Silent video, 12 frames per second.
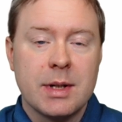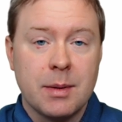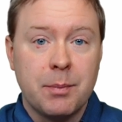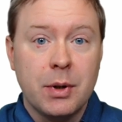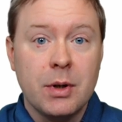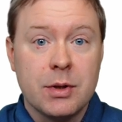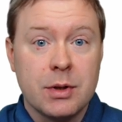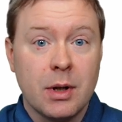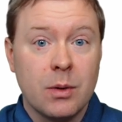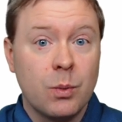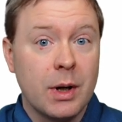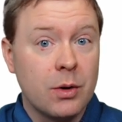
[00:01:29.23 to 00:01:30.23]
as a
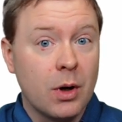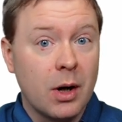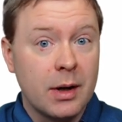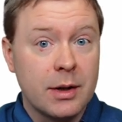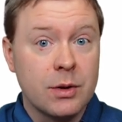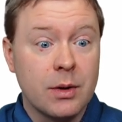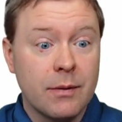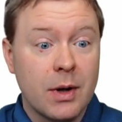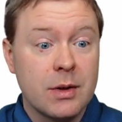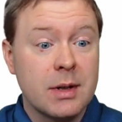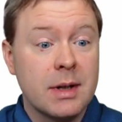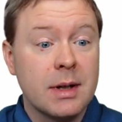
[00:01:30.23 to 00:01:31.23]
person when you are at
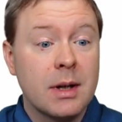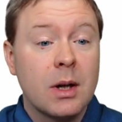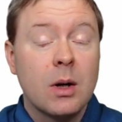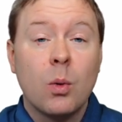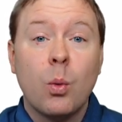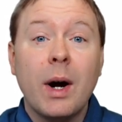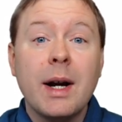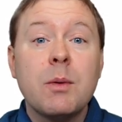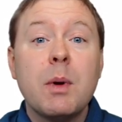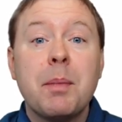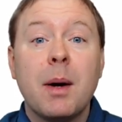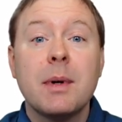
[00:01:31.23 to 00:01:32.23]
university, why do
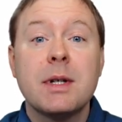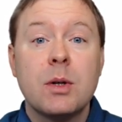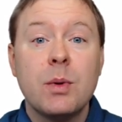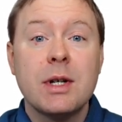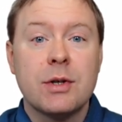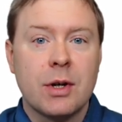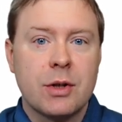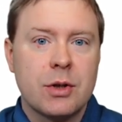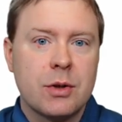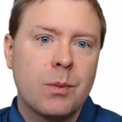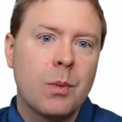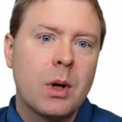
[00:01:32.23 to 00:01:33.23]
we publish the
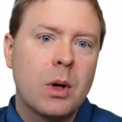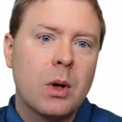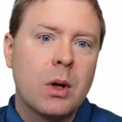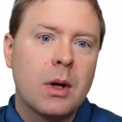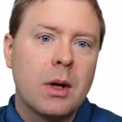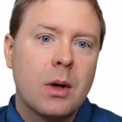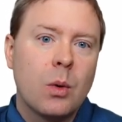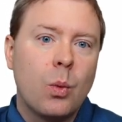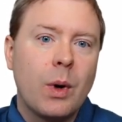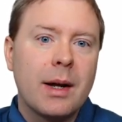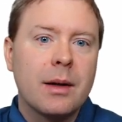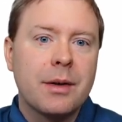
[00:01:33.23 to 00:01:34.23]
research?
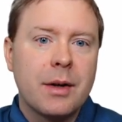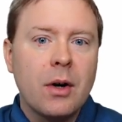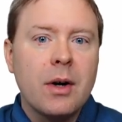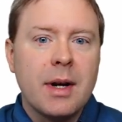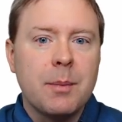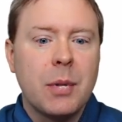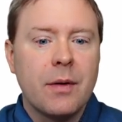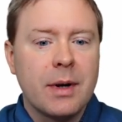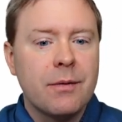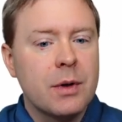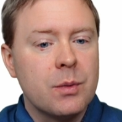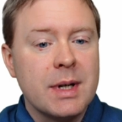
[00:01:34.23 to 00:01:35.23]
Well, there are a number of
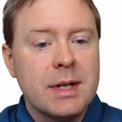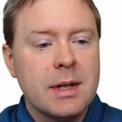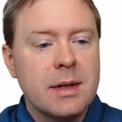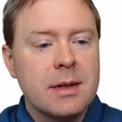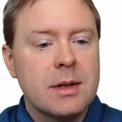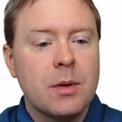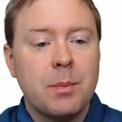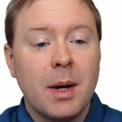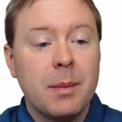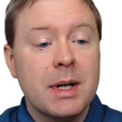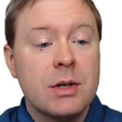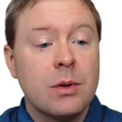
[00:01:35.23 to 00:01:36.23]
different reasons to
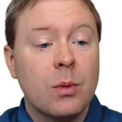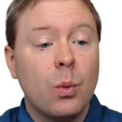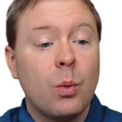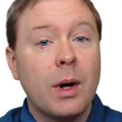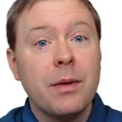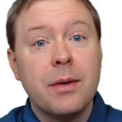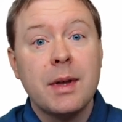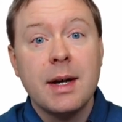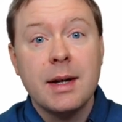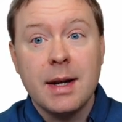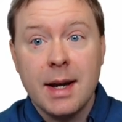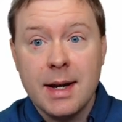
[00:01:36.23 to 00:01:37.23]
publish. One
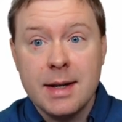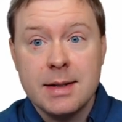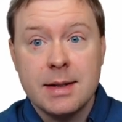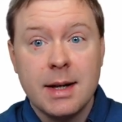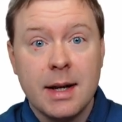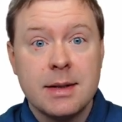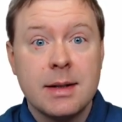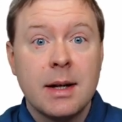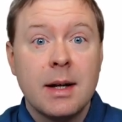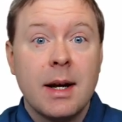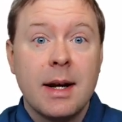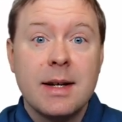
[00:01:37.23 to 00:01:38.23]
thing is that
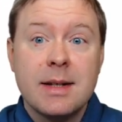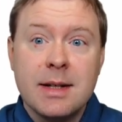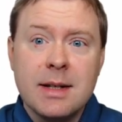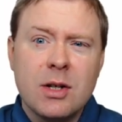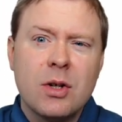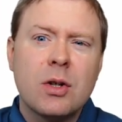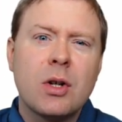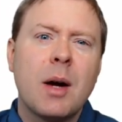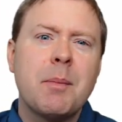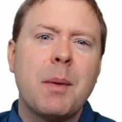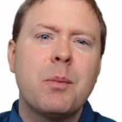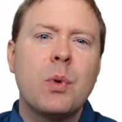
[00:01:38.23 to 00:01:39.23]
it is easy to
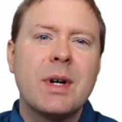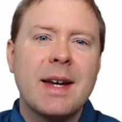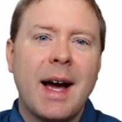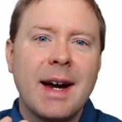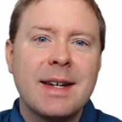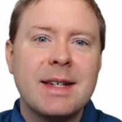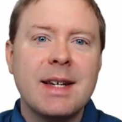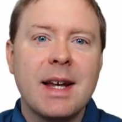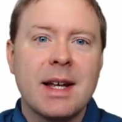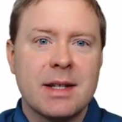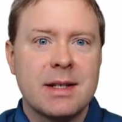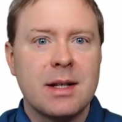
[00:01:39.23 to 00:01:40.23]
come up with
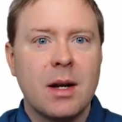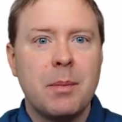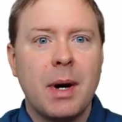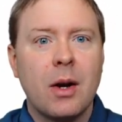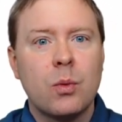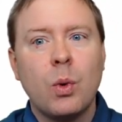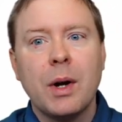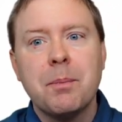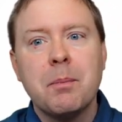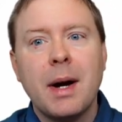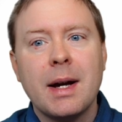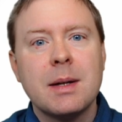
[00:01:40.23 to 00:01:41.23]
ideas about what
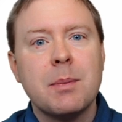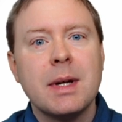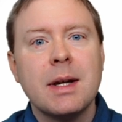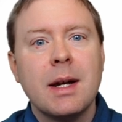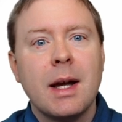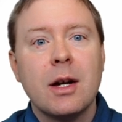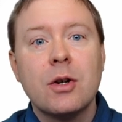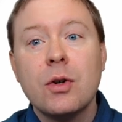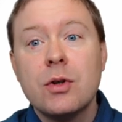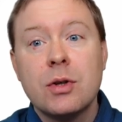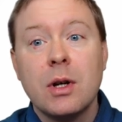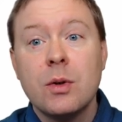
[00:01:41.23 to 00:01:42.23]
might be a
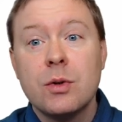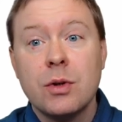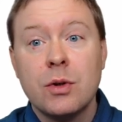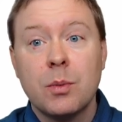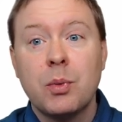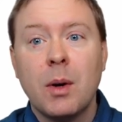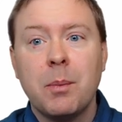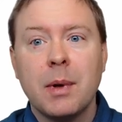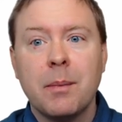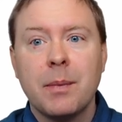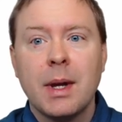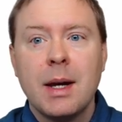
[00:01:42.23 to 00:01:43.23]
good solution to a
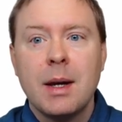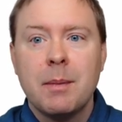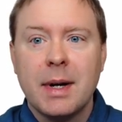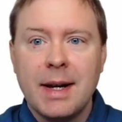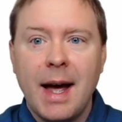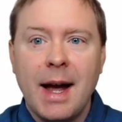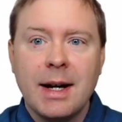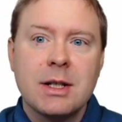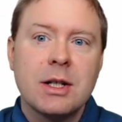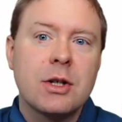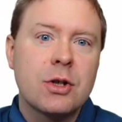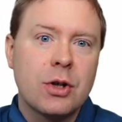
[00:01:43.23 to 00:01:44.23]
problem, but
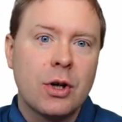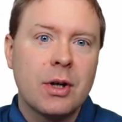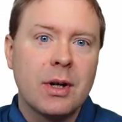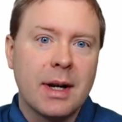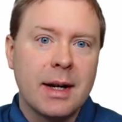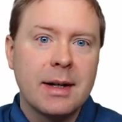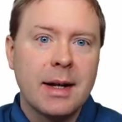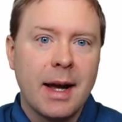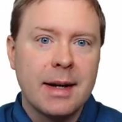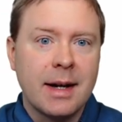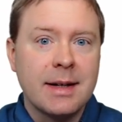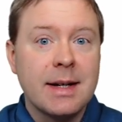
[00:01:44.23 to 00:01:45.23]
actually turning
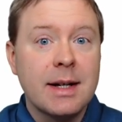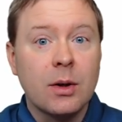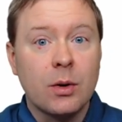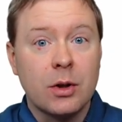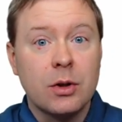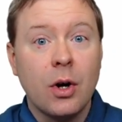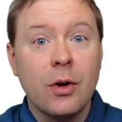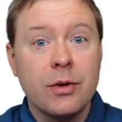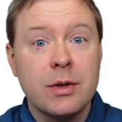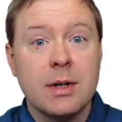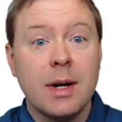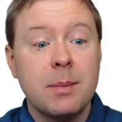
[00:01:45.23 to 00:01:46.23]
an idea or a
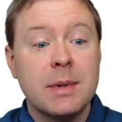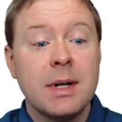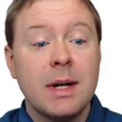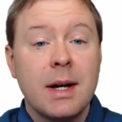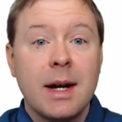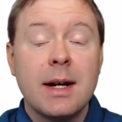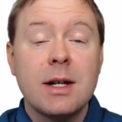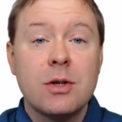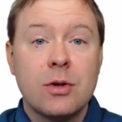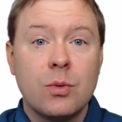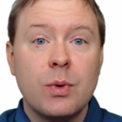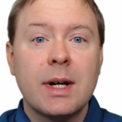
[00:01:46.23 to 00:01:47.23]
concept
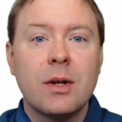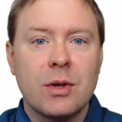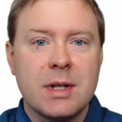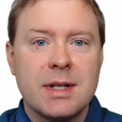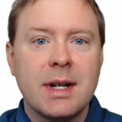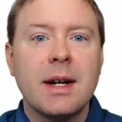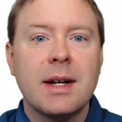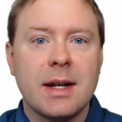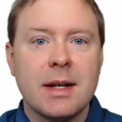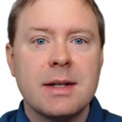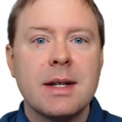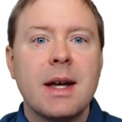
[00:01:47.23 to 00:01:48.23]
into rigorous
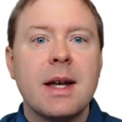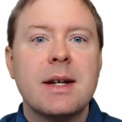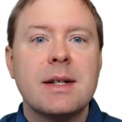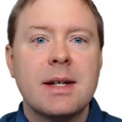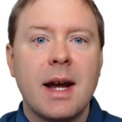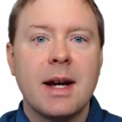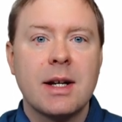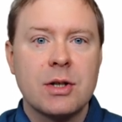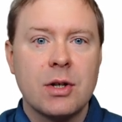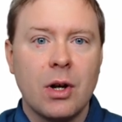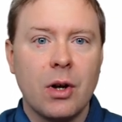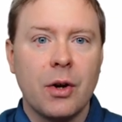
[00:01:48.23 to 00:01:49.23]
science
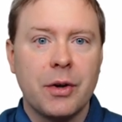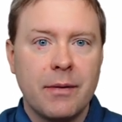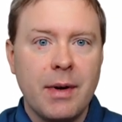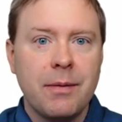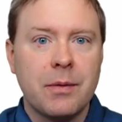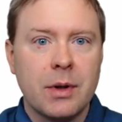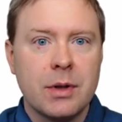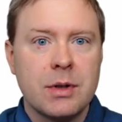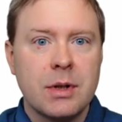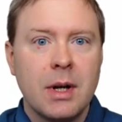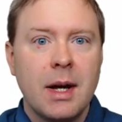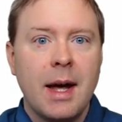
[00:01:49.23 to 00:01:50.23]
takes a lot of
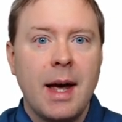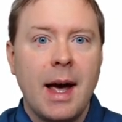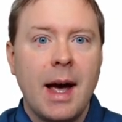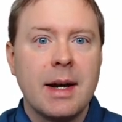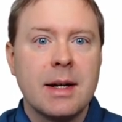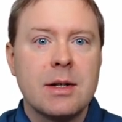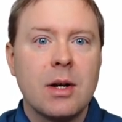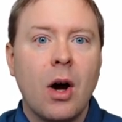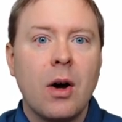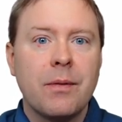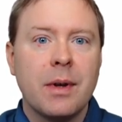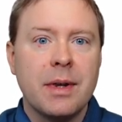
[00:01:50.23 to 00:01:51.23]
effort, and it's
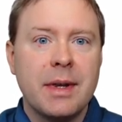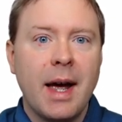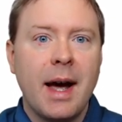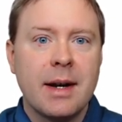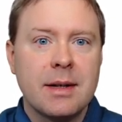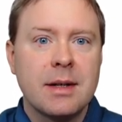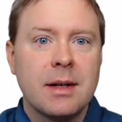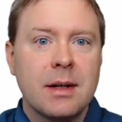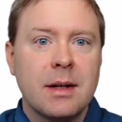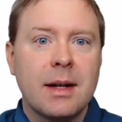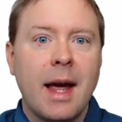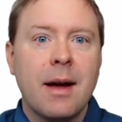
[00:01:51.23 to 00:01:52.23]
often that
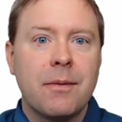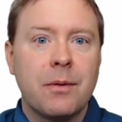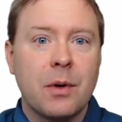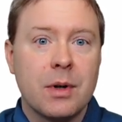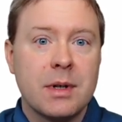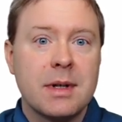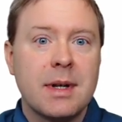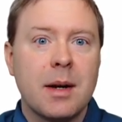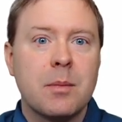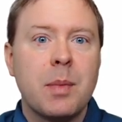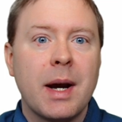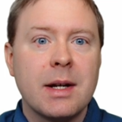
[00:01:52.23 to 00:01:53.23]
effort
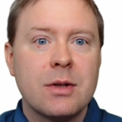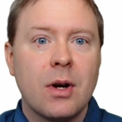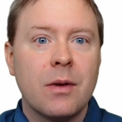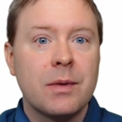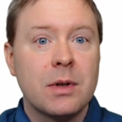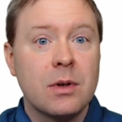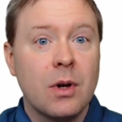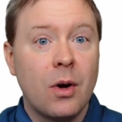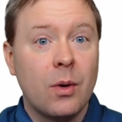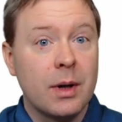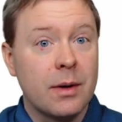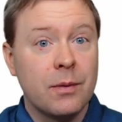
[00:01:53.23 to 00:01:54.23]
that pays off in
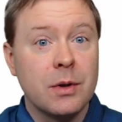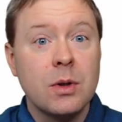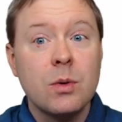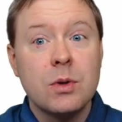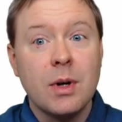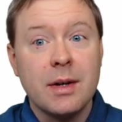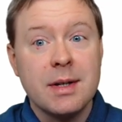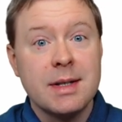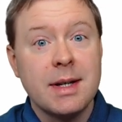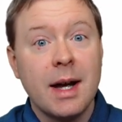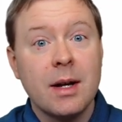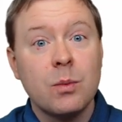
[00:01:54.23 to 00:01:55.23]
order for you to
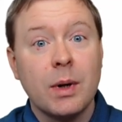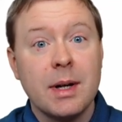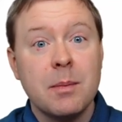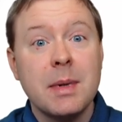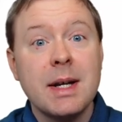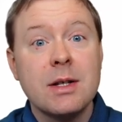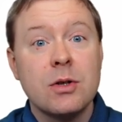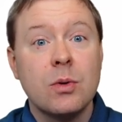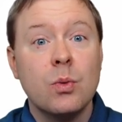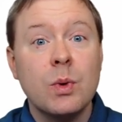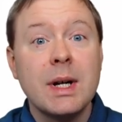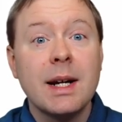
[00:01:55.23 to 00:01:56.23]
understand what it means
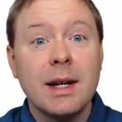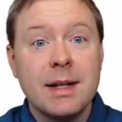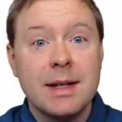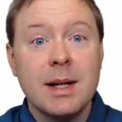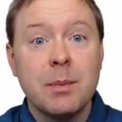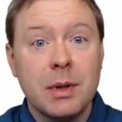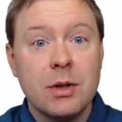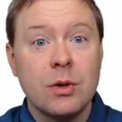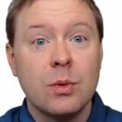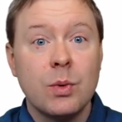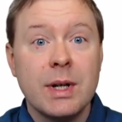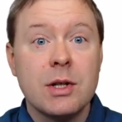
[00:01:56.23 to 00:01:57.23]
to really deeply
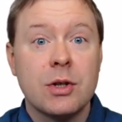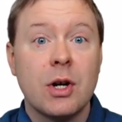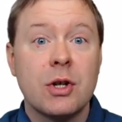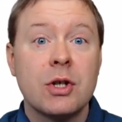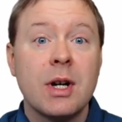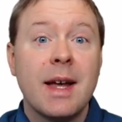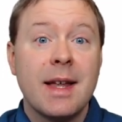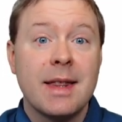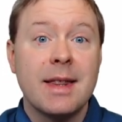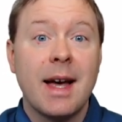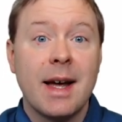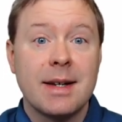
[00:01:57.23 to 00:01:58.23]
do research
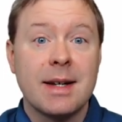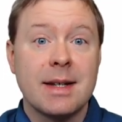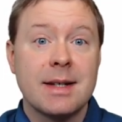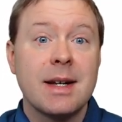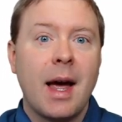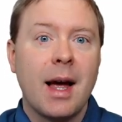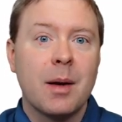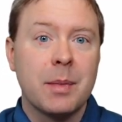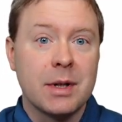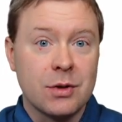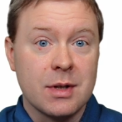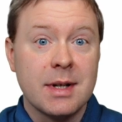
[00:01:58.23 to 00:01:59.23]
that is
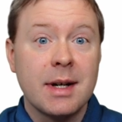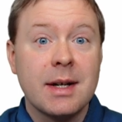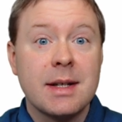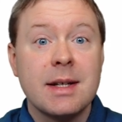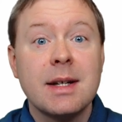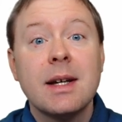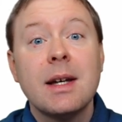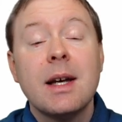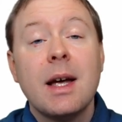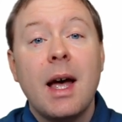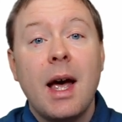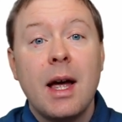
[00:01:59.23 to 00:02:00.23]
helping society,
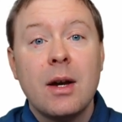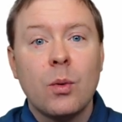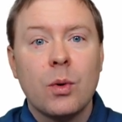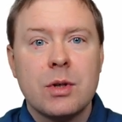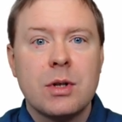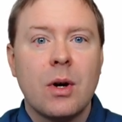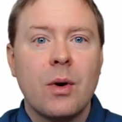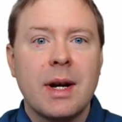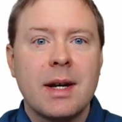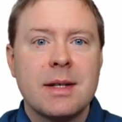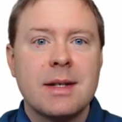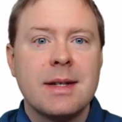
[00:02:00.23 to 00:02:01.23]
and also it
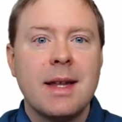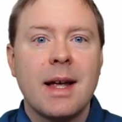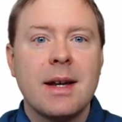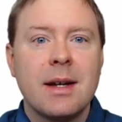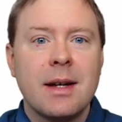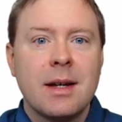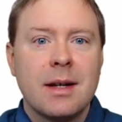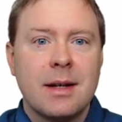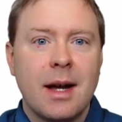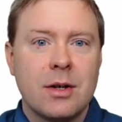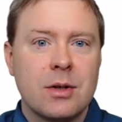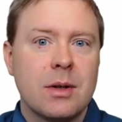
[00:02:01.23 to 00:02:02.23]
is then
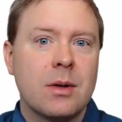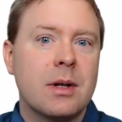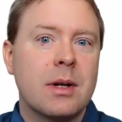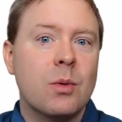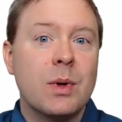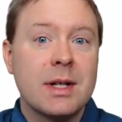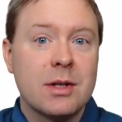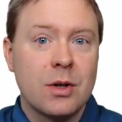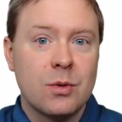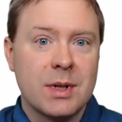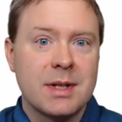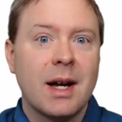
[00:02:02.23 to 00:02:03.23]
that the
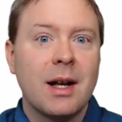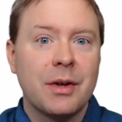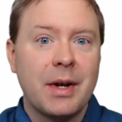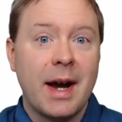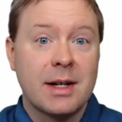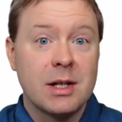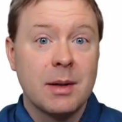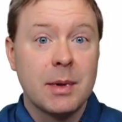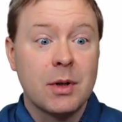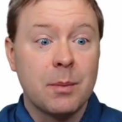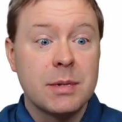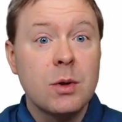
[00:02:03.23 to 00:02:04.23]
research result actually
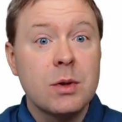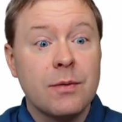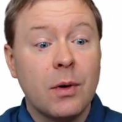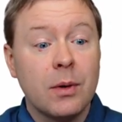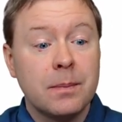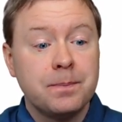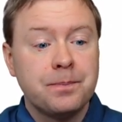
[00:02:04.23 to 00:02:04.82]
becomes useful.